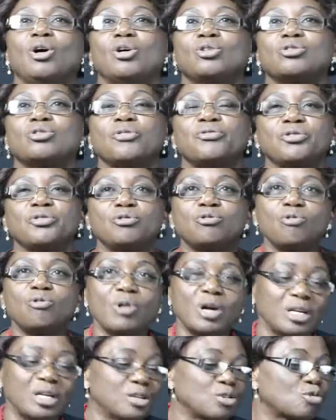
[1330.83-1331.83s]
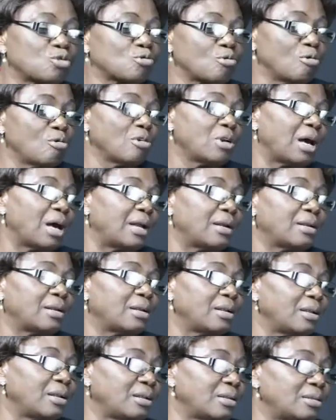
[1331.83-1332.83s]
So if you do well in school and
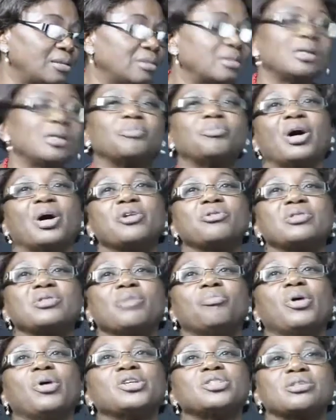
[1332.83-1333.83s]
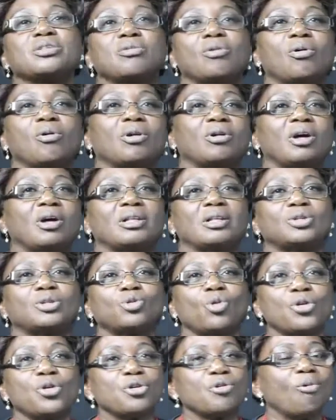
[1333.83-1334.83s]
they buy you the bicycle or the
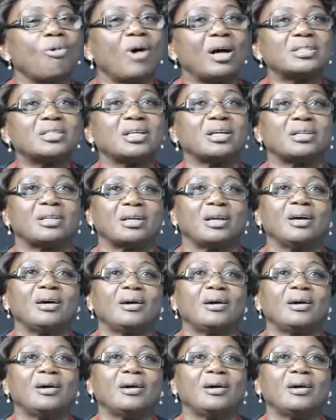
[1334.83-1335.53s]
toy you wanted,